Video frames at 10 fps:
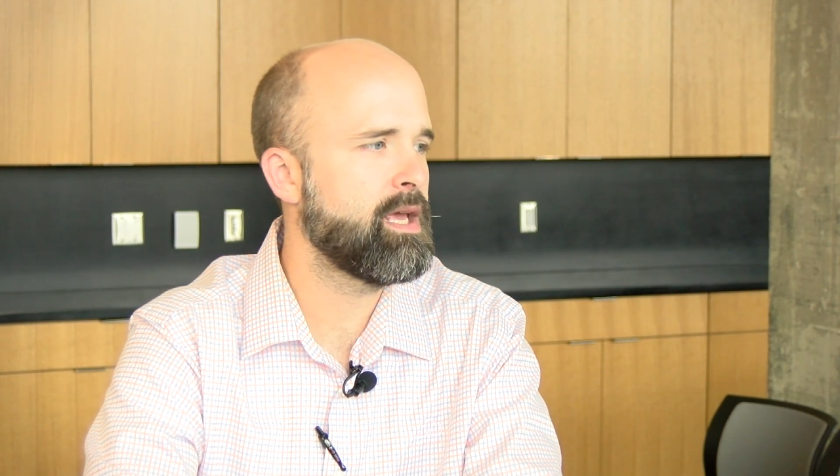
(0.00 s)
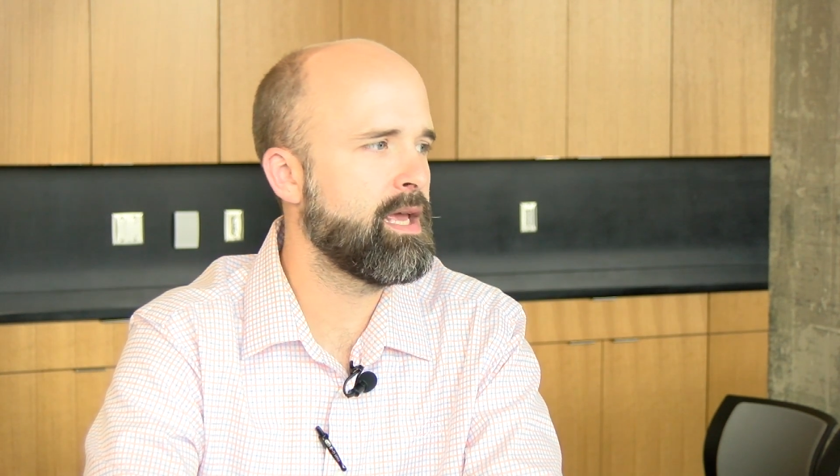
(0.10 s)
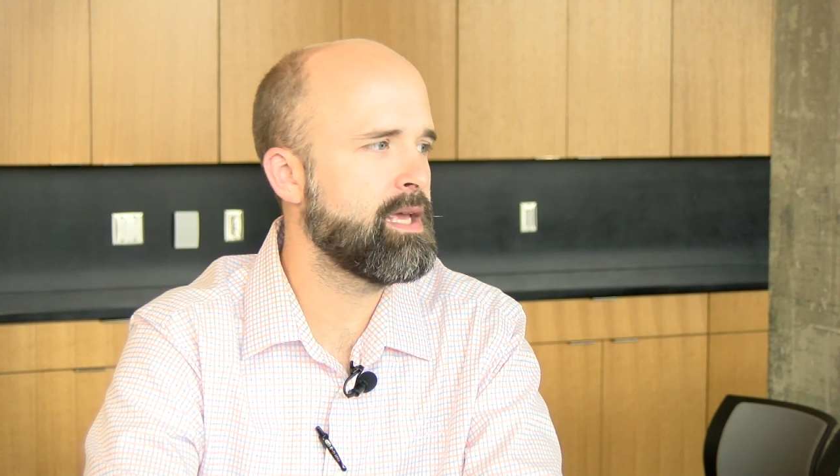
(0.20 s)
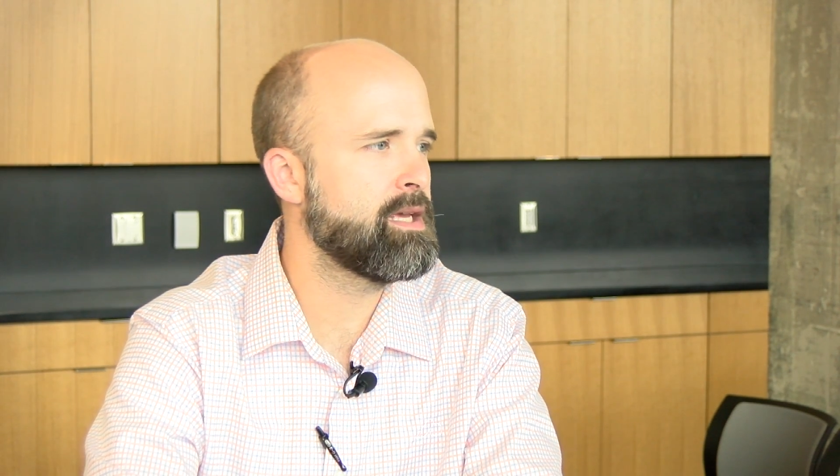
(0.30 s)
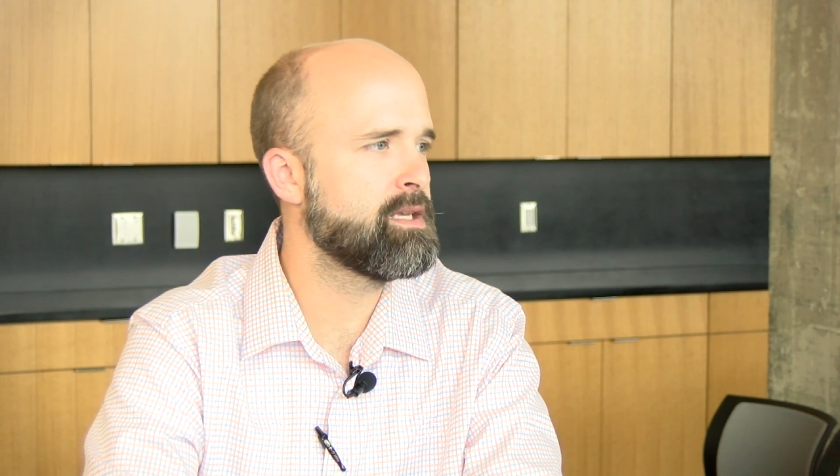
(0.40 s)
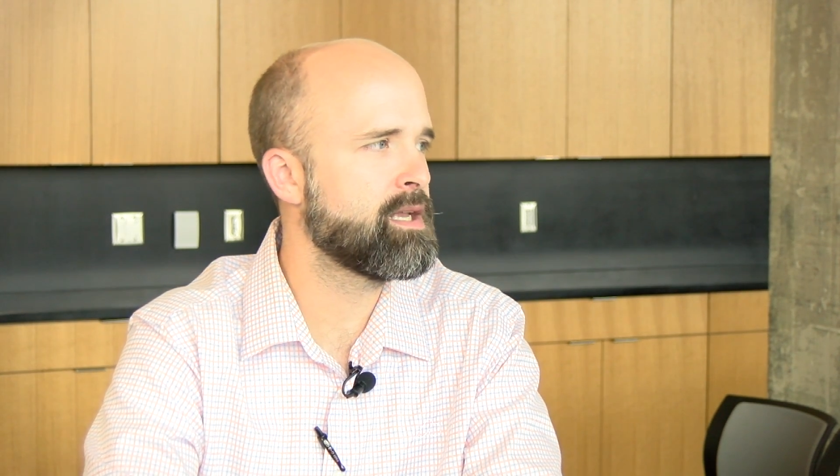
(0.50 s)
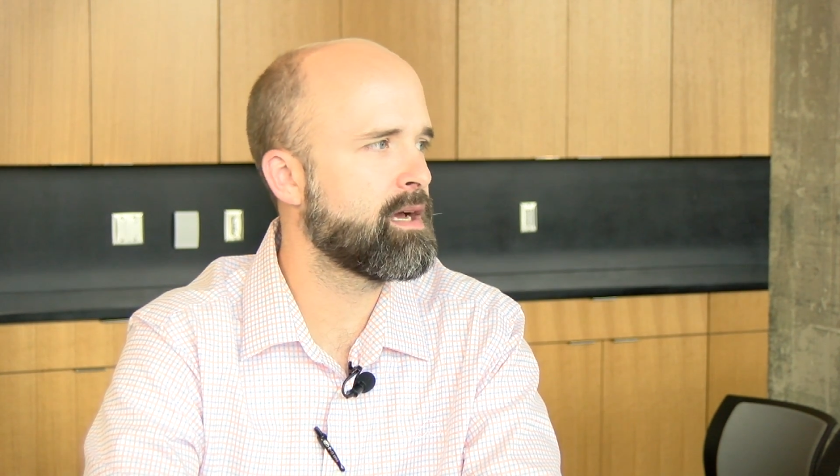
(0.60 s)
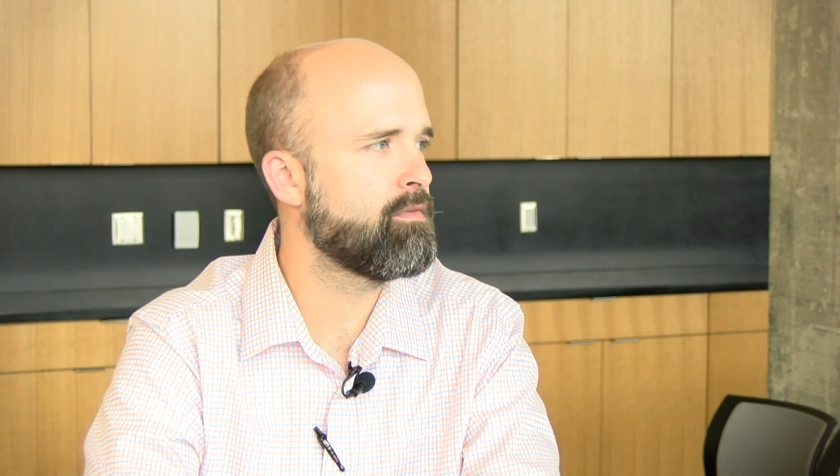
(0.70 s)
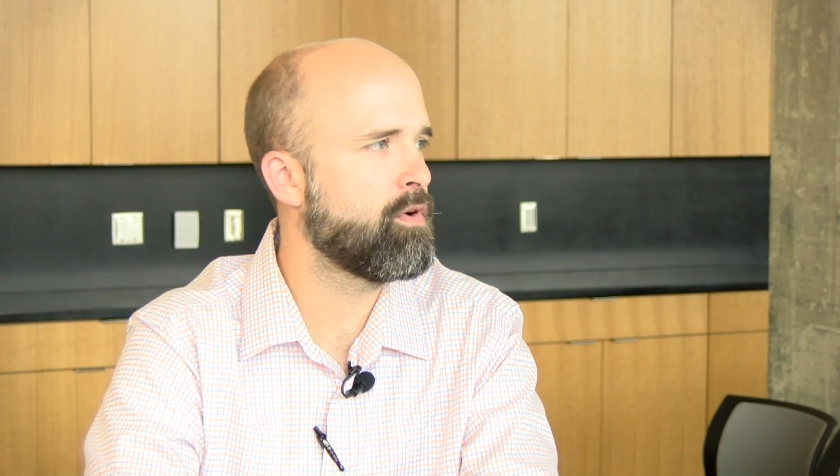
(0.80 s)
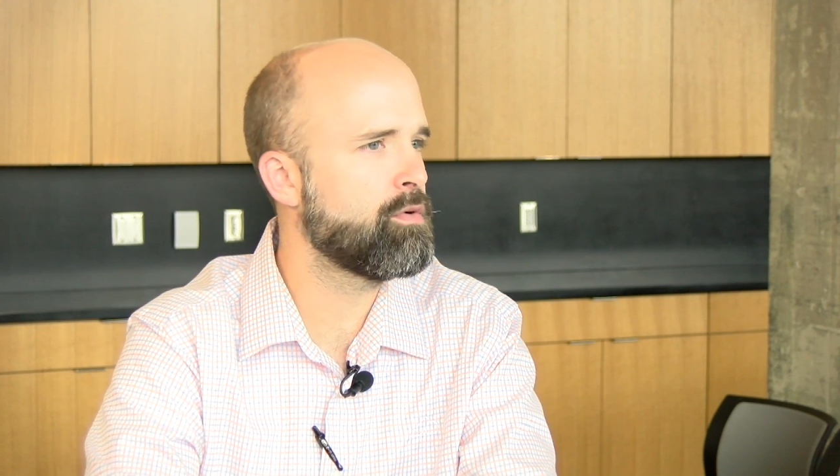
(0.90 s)
And
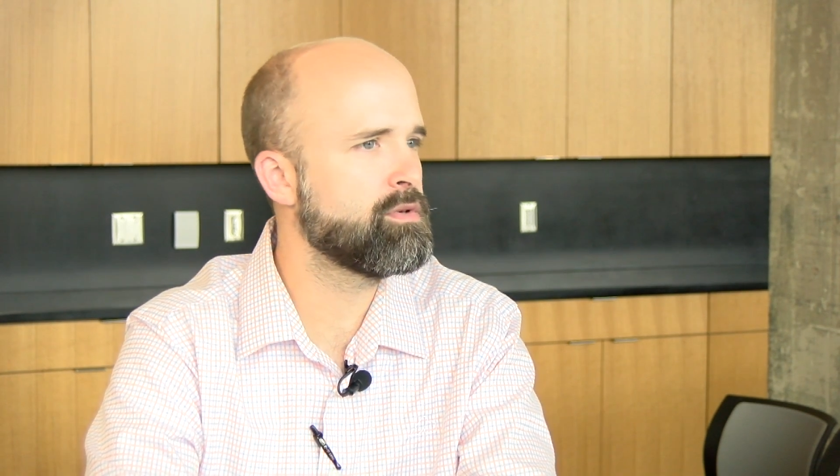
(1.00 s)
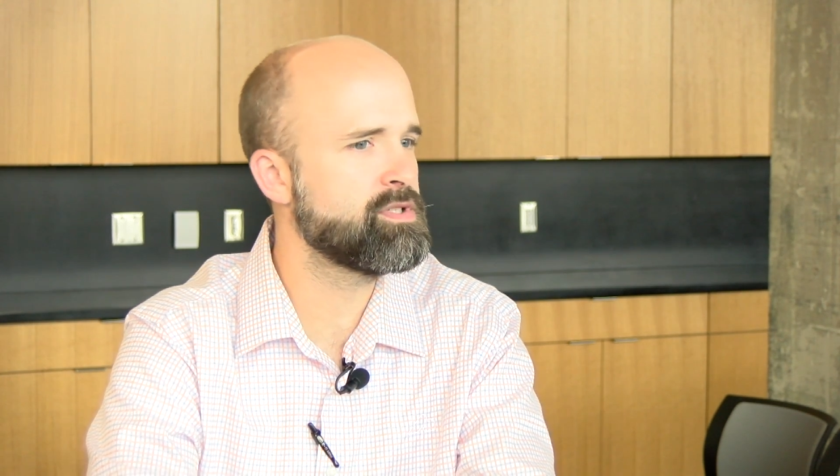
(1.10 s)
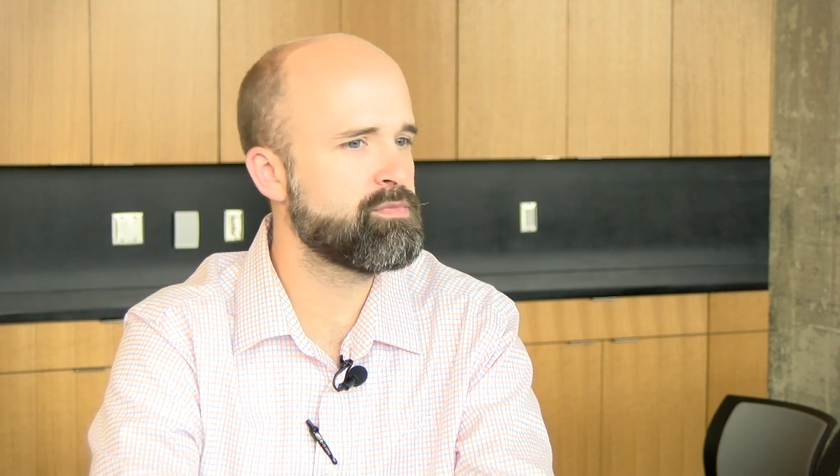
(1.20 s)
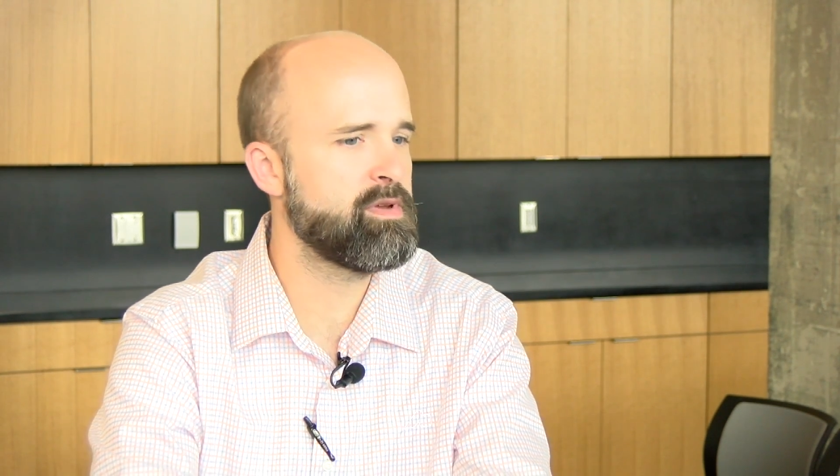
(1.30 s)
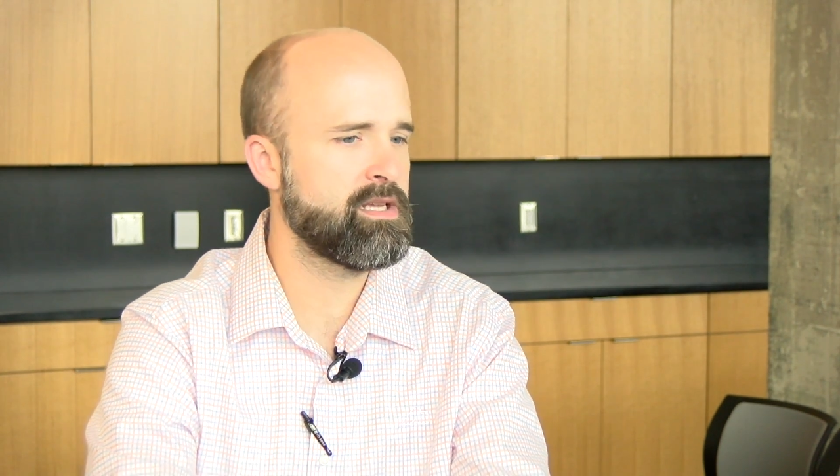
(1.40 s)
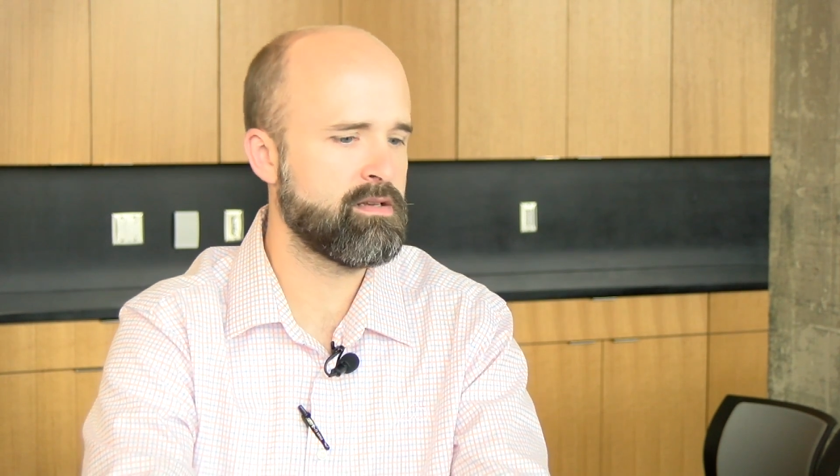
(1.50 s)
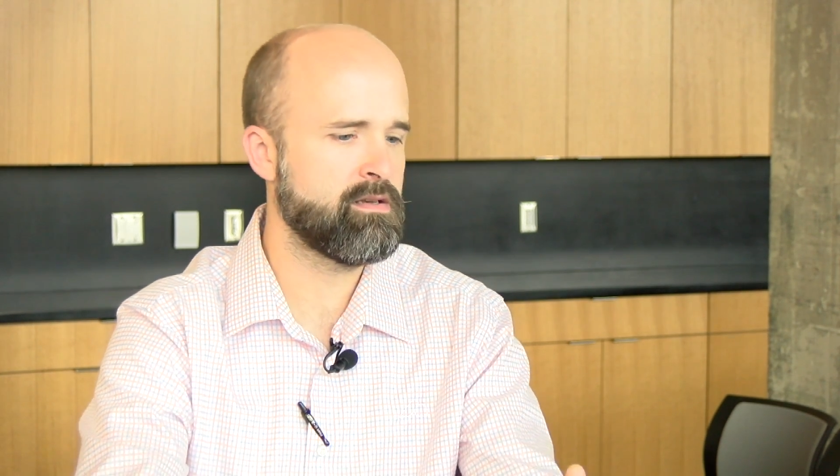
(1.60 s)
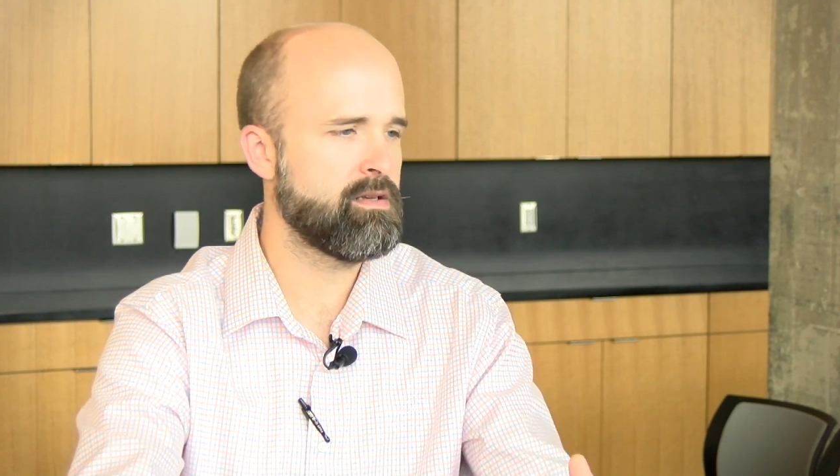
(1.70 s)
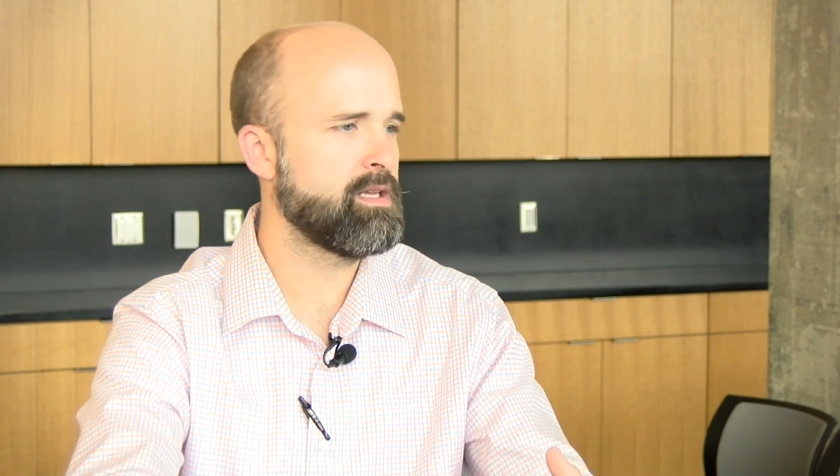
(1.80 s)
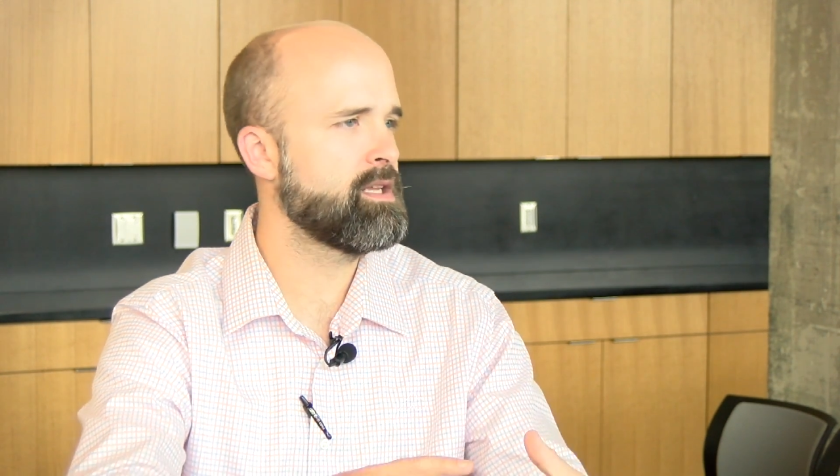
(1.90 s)
I've always been